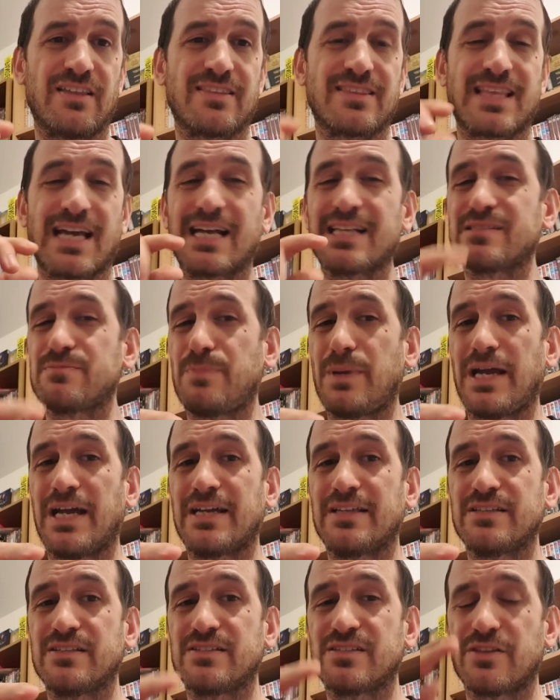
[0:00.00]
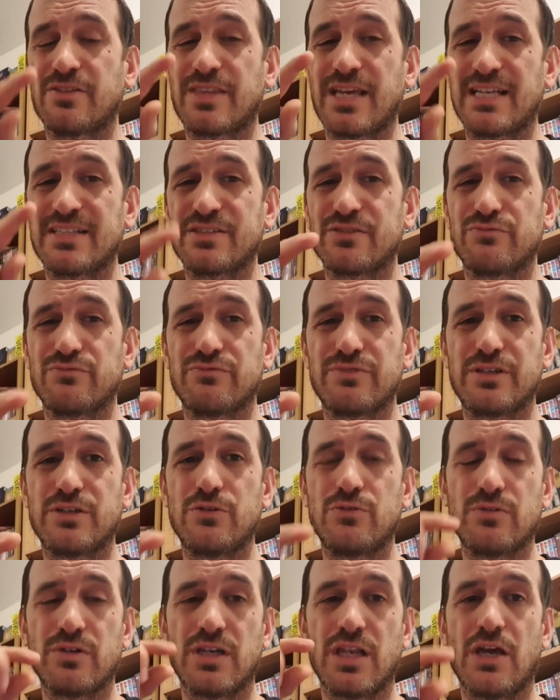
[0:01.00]
That's bad. So that's a
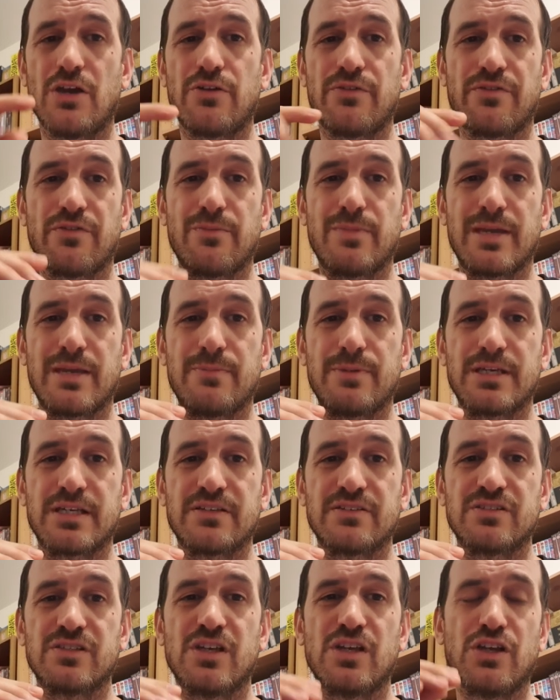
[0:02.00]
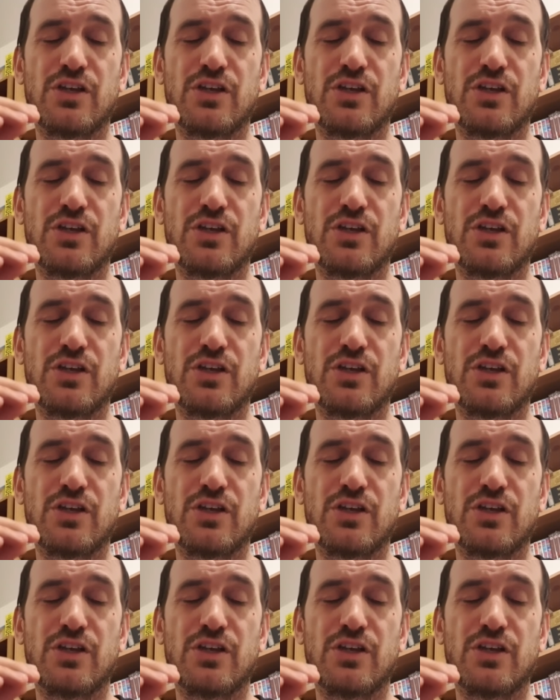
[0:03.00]
real low for me because